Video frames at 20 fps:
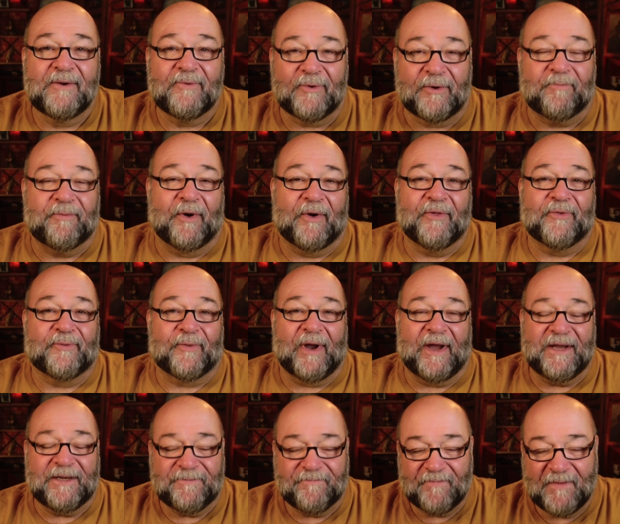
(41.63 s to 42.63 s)
We're both
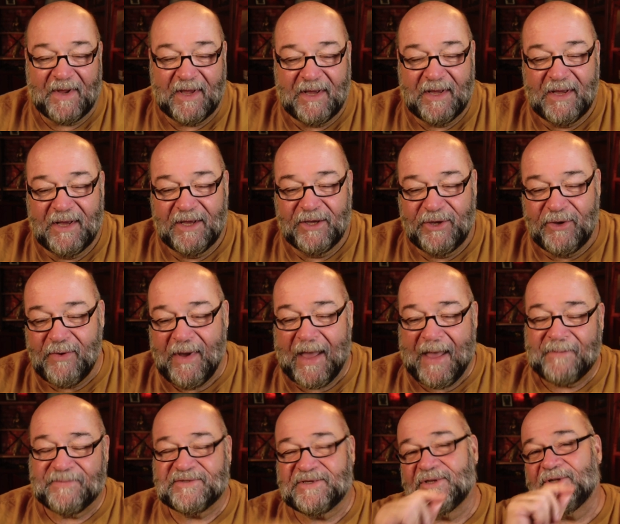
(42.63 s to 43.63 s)
right. You
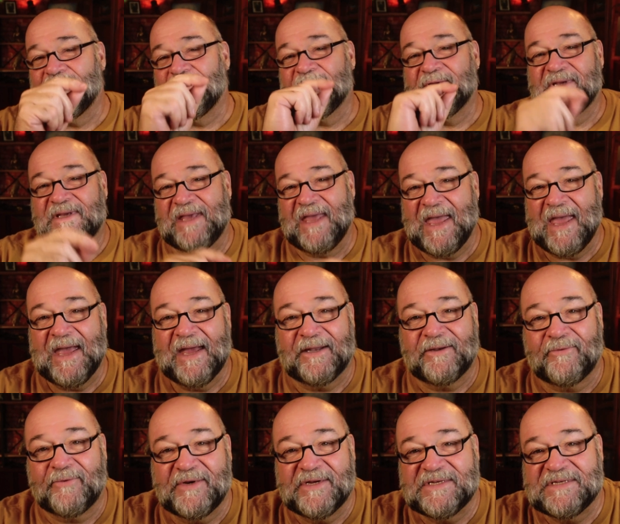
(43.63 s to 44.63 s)
absolutely
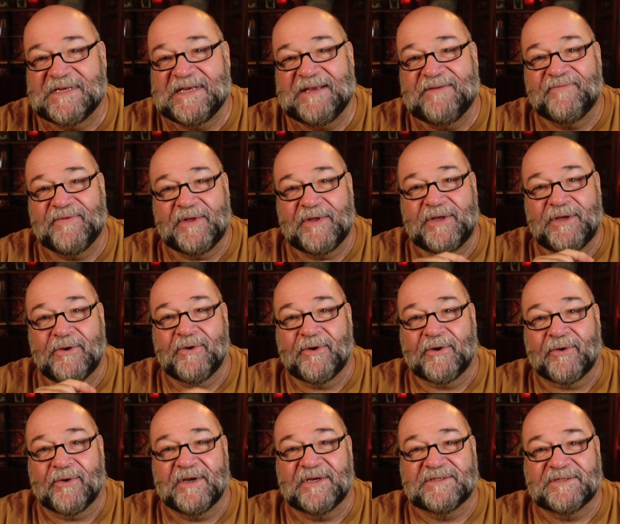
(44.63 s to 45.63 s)
can receive the
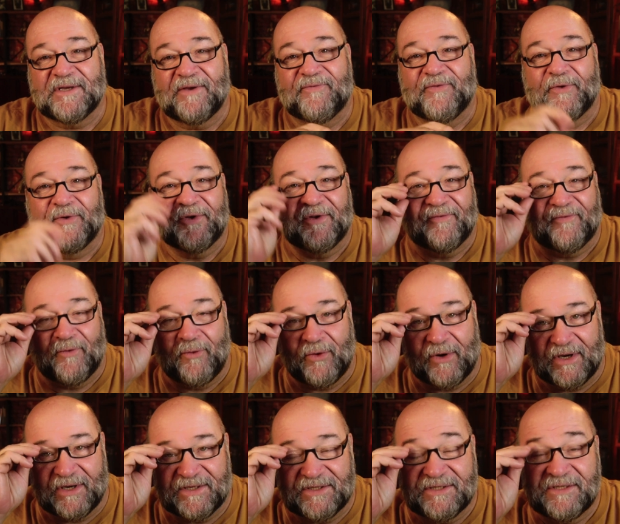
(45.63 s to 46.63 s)
Eucharist if you're
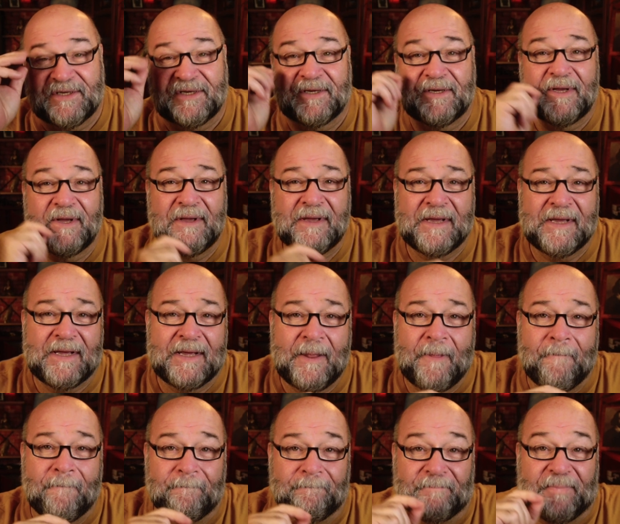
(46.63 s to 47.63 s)
divorced.
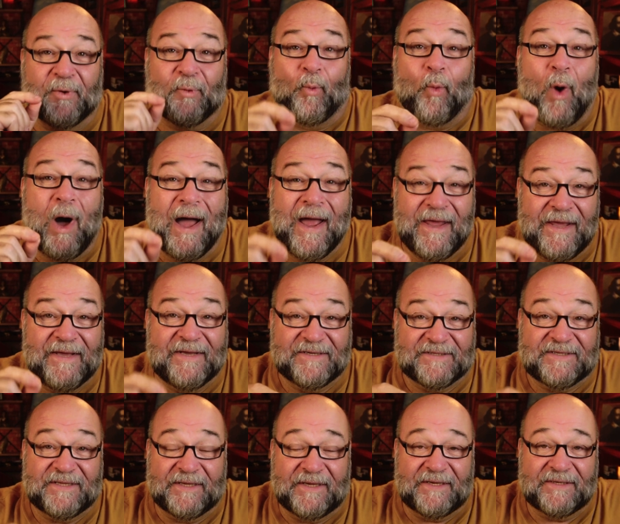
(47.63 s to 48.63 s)
But why
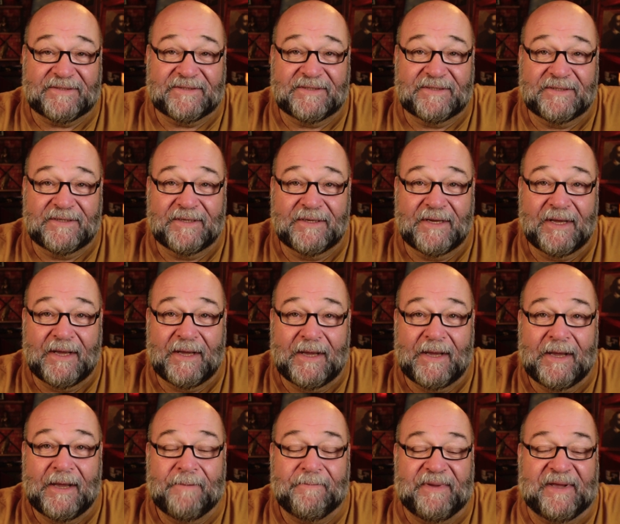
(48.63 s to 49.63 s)
is this?
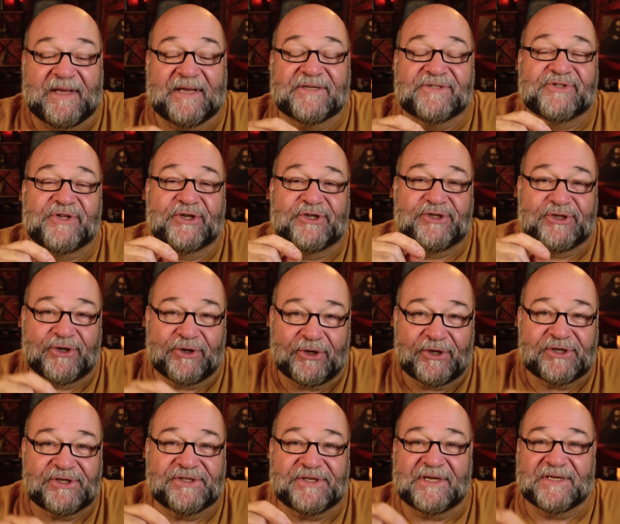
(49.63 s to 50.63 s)
Because the
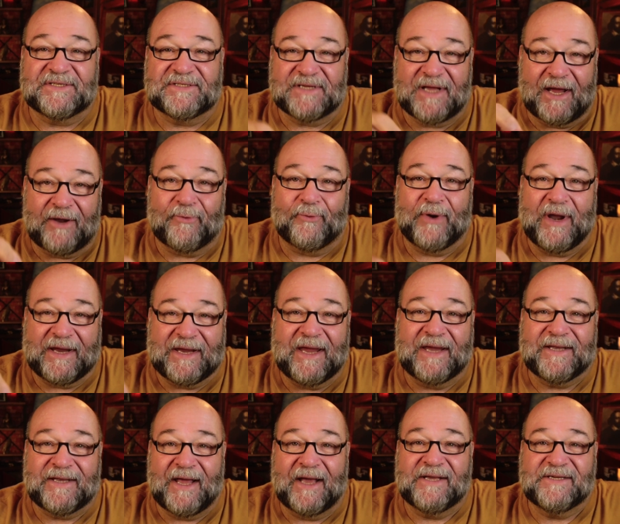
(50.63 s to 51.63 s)
church does not
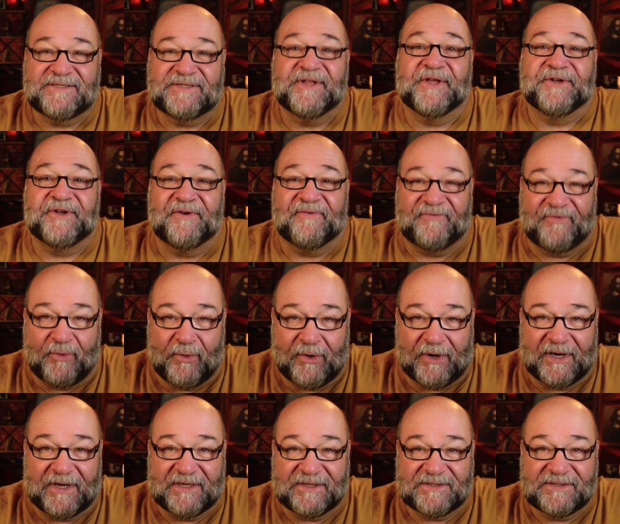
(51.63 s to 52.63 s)
recognize the
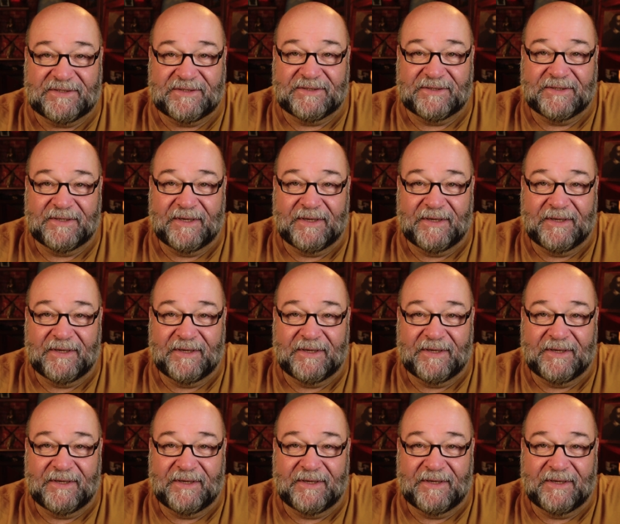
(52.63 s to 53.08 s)
divorce.